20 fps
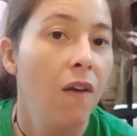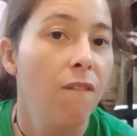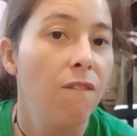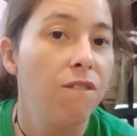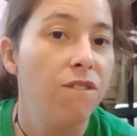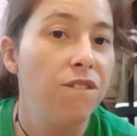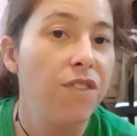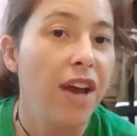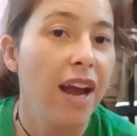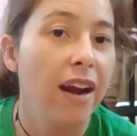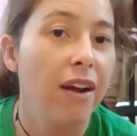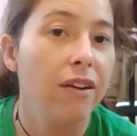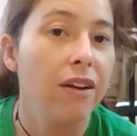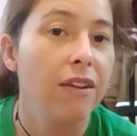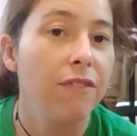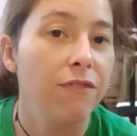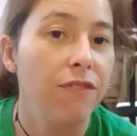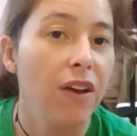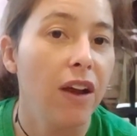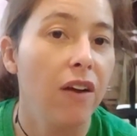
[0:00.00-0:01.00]

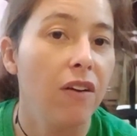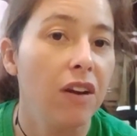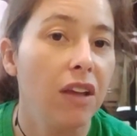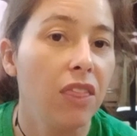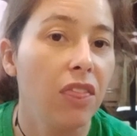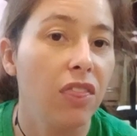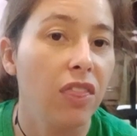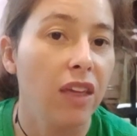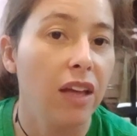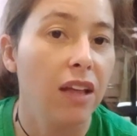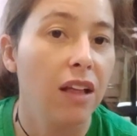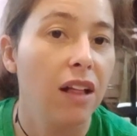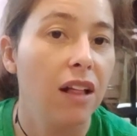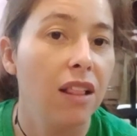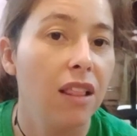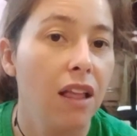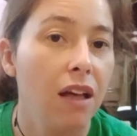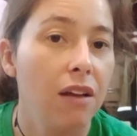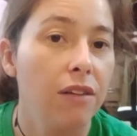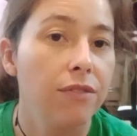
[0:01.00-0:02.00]
very, very thick
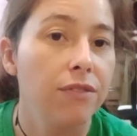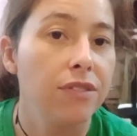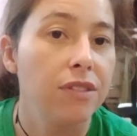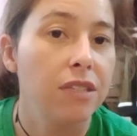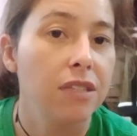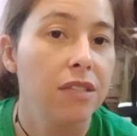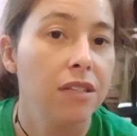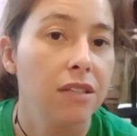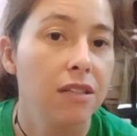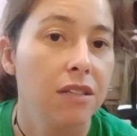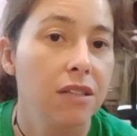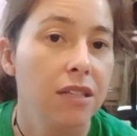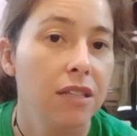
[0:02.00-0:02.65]
gloves.